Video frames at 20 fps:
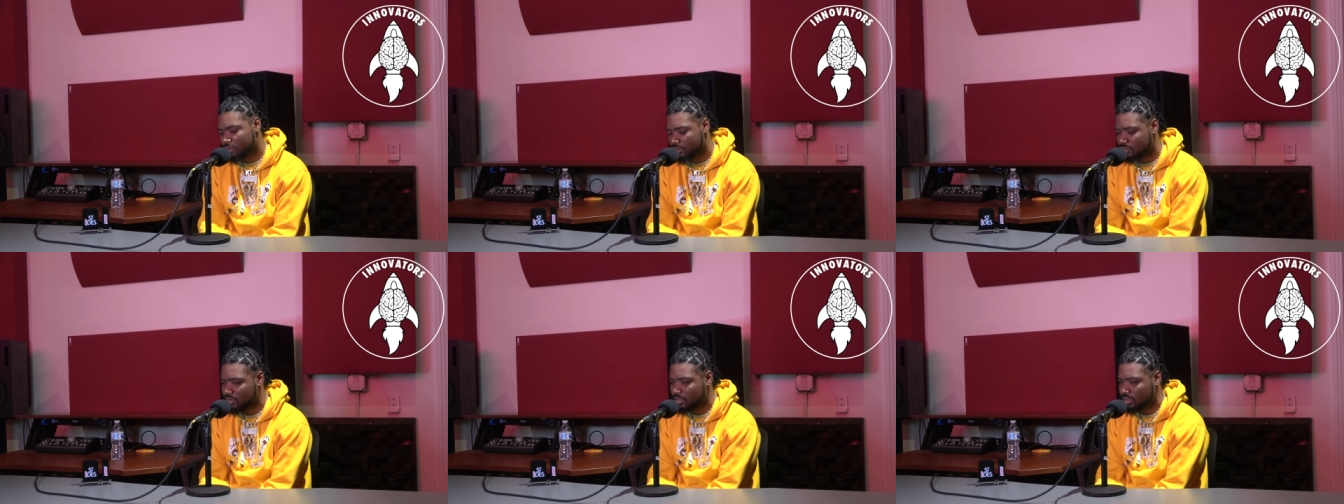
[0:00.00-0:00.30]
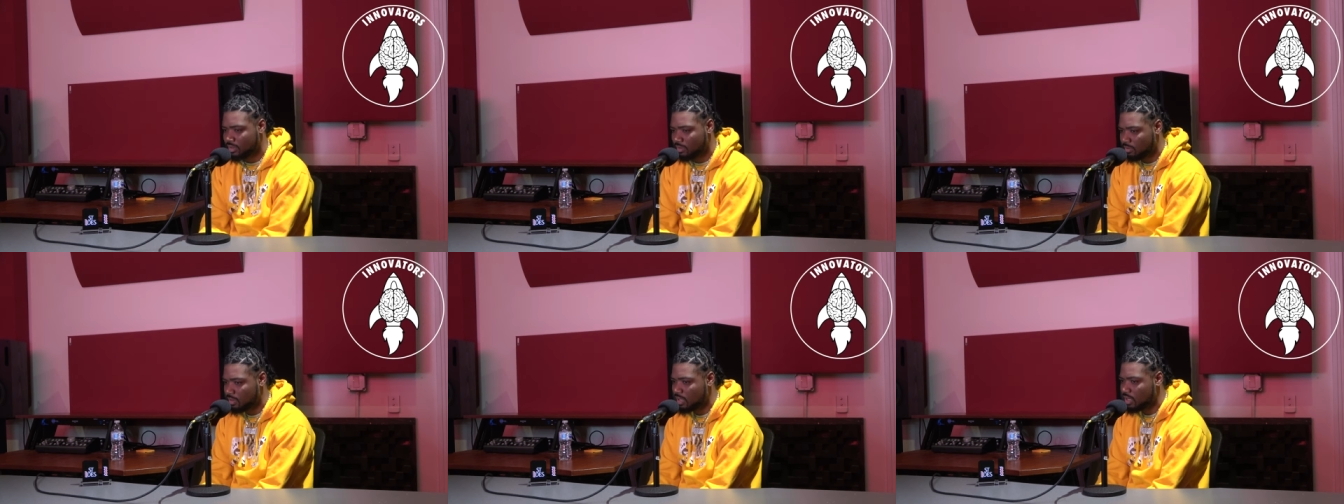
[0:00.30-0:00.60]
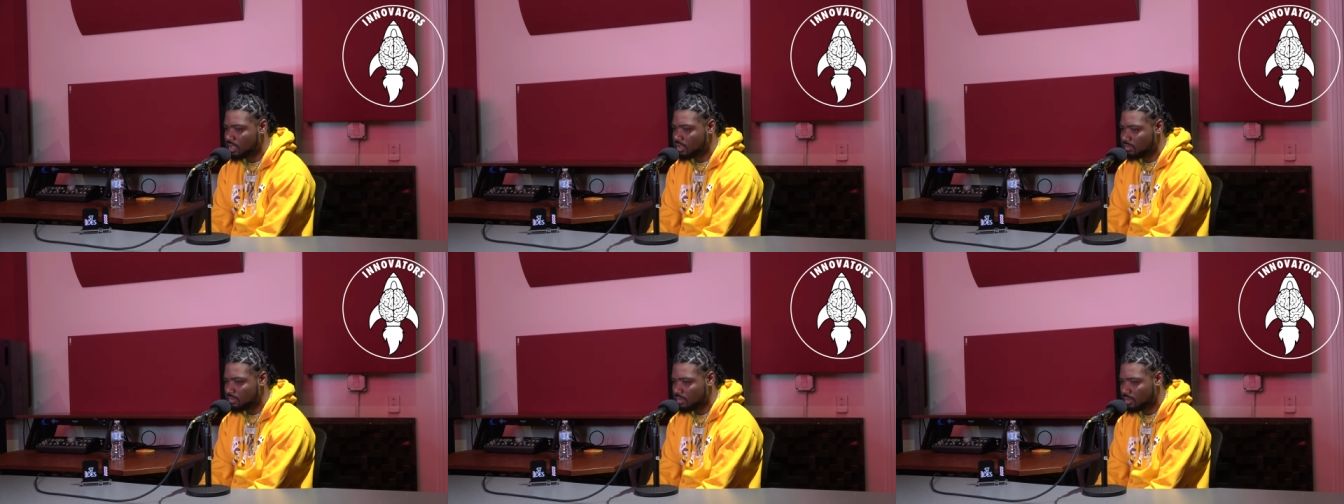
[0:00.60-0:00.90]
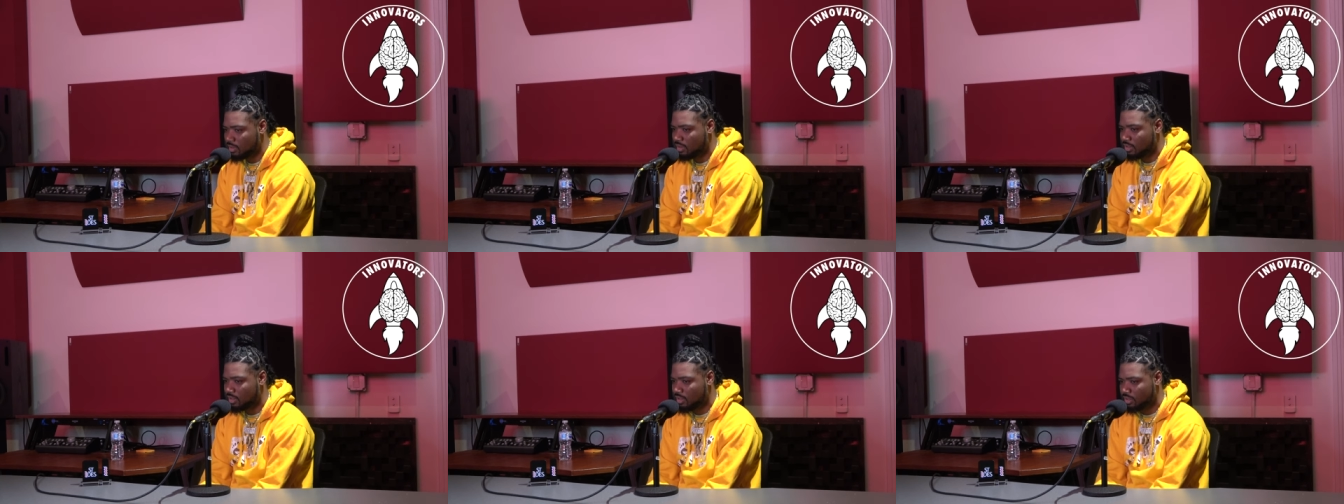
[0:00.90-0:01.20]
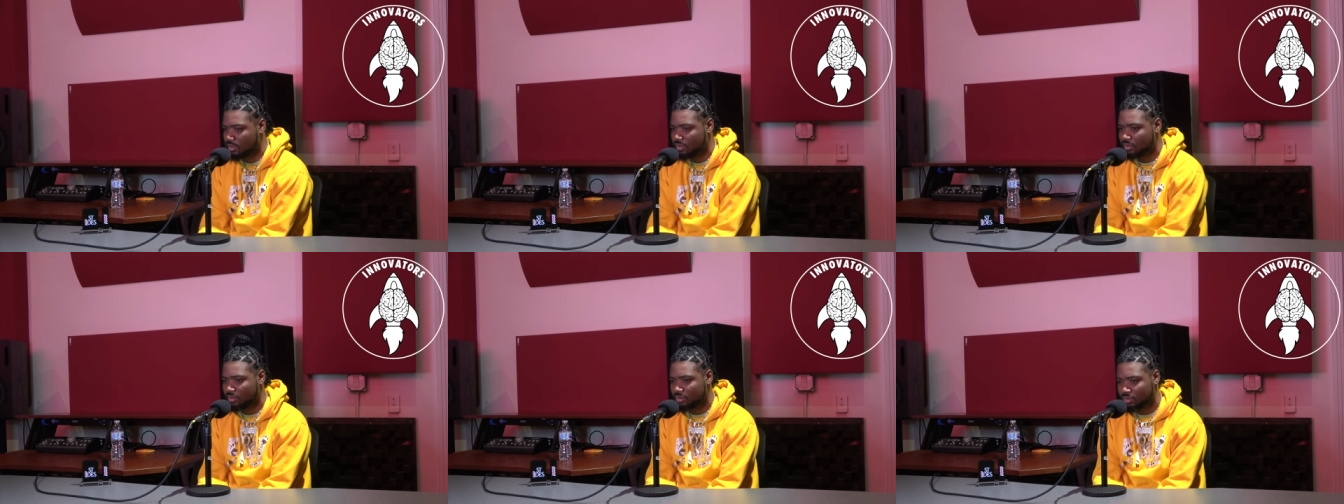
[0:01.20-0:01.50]
was fucking rocking with it
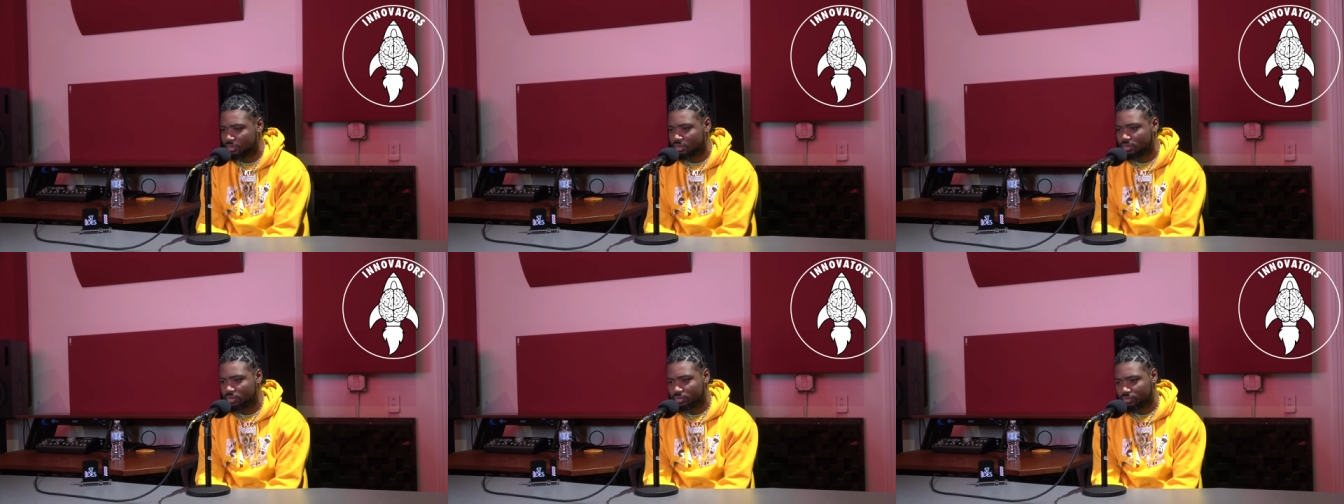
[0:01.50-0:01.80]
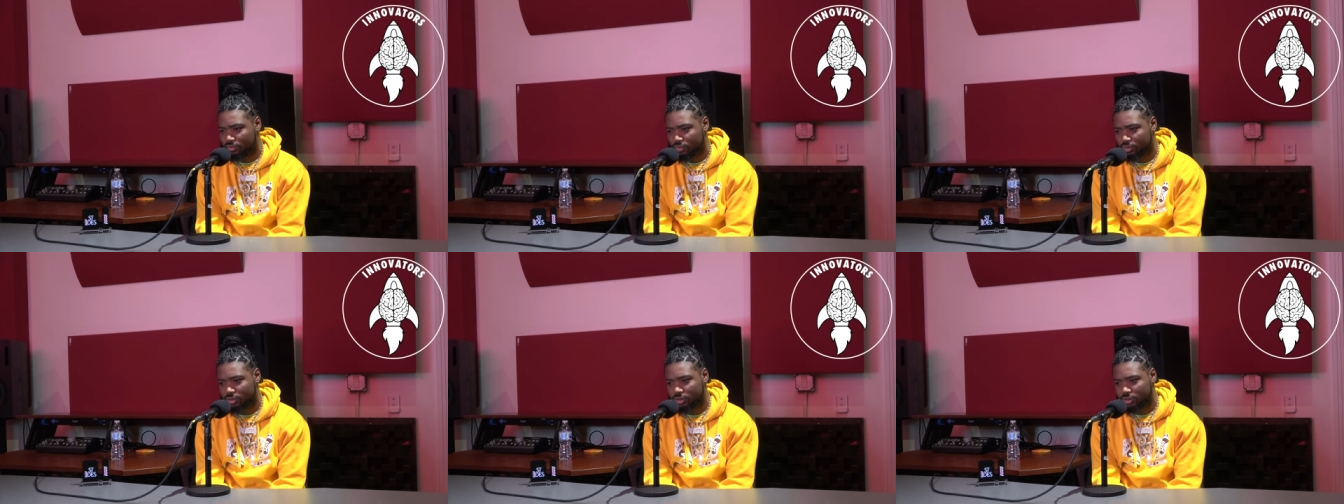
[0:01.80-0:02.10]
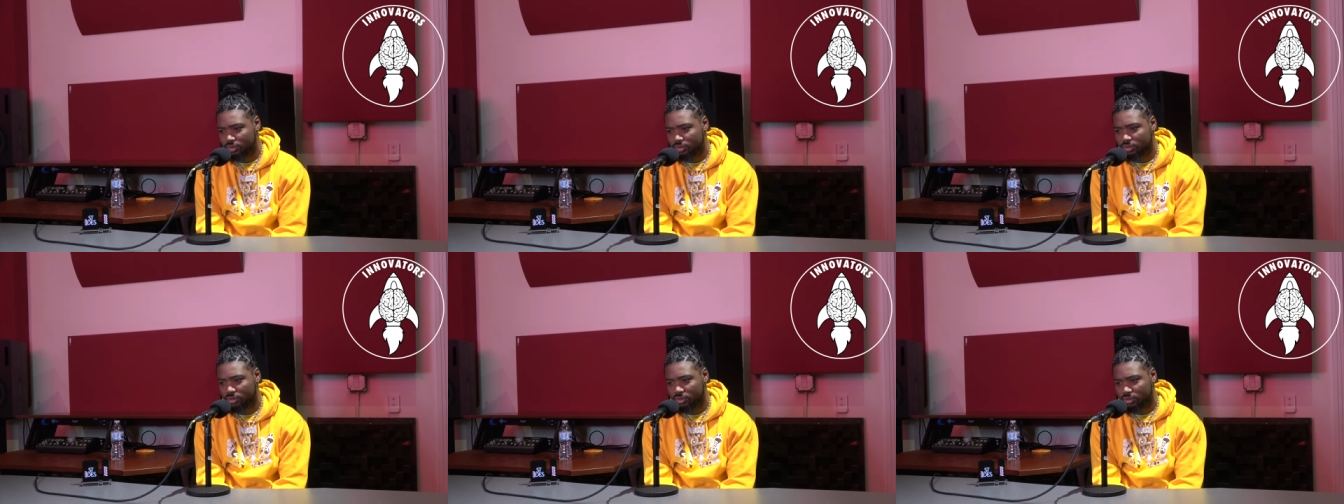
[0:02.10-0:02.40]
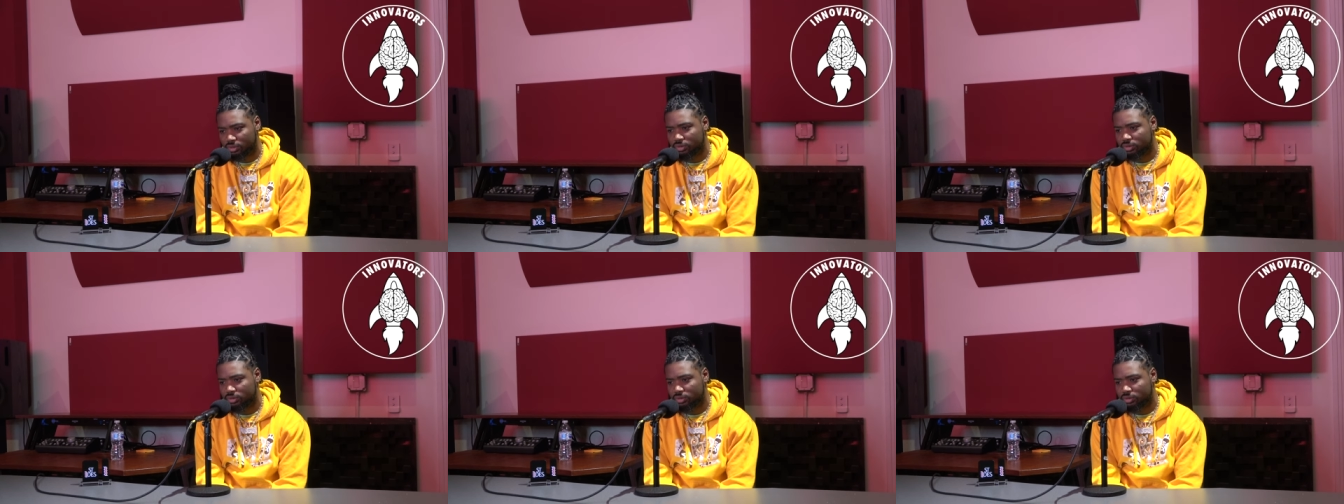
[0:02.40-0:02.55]
like. Nah, sure.